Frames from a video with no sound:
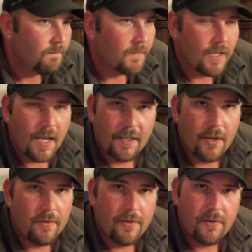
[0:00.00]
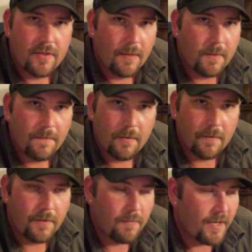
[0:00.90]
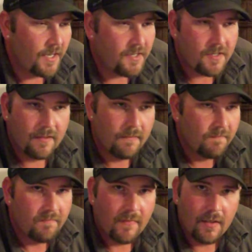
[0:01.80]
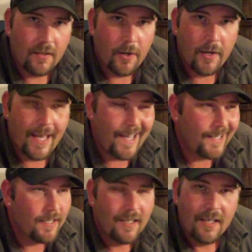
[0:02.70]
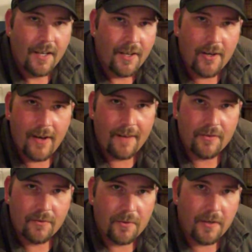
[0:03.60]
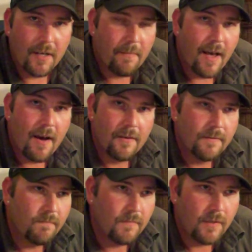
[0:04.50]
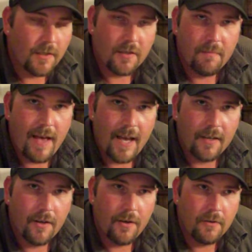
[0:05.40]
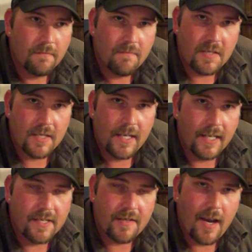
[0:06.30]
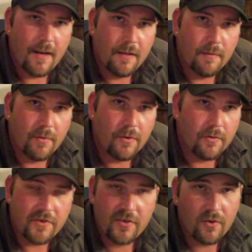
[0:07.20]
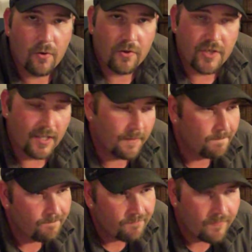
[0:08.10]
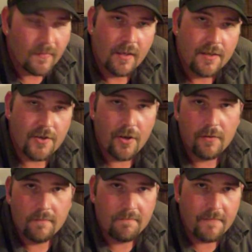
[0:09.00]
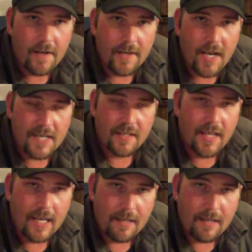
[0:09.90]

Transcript: you got to go do something for a few minutes, go ahead. You don't have to worry about your tobacco sitting inside of the bowl scorching. So very nice in that